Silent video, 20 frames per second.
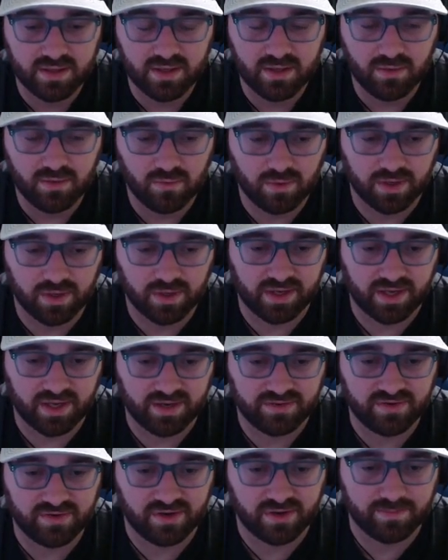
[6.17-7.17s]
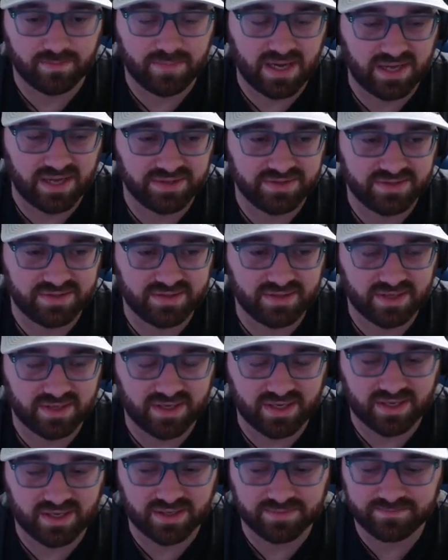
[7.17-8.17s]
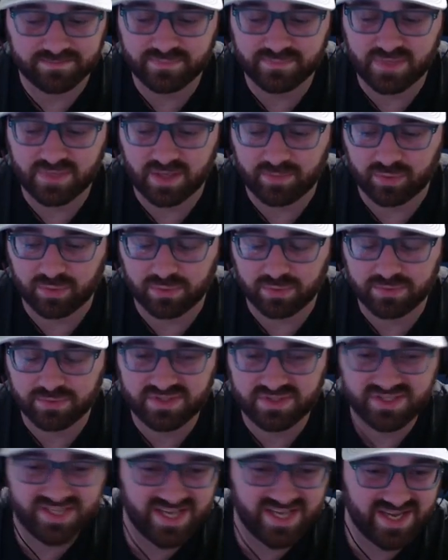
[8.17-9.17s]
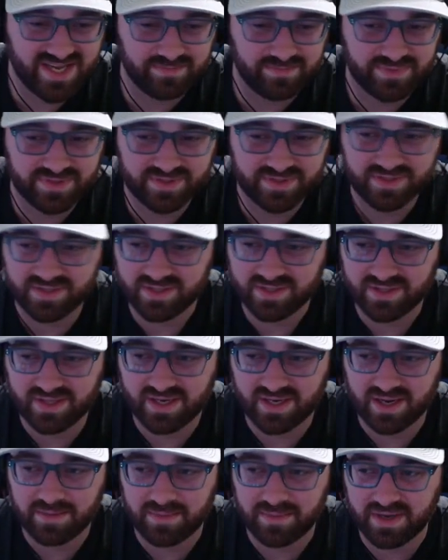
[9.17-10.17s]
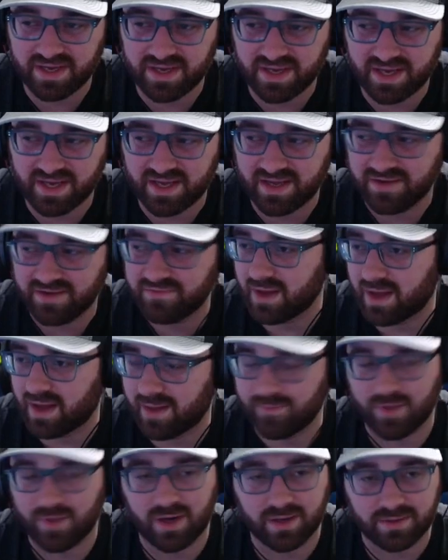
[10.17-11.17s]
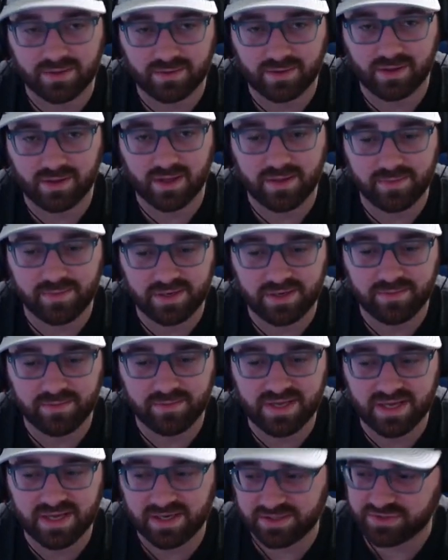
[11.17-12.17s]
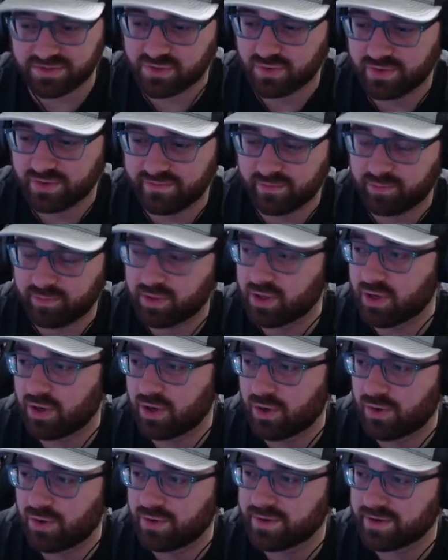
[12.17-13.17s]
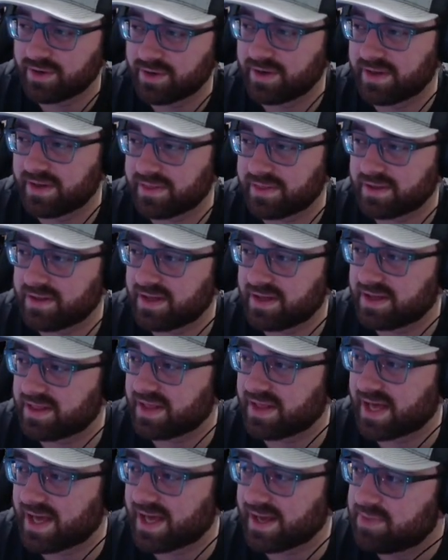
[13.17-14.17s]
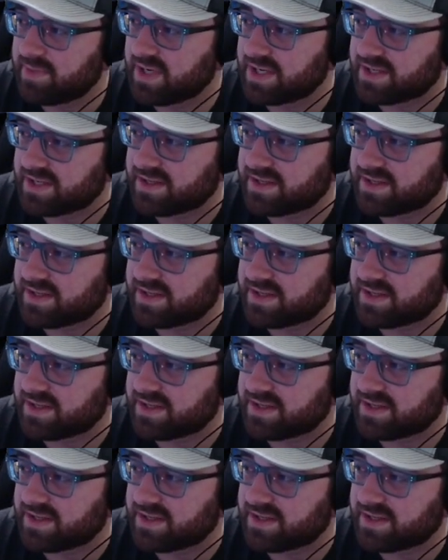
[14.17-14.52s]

we're going to kind of talk about a couple tips that I might have. I'm not claiming to be any sort of a pro or anything like that, but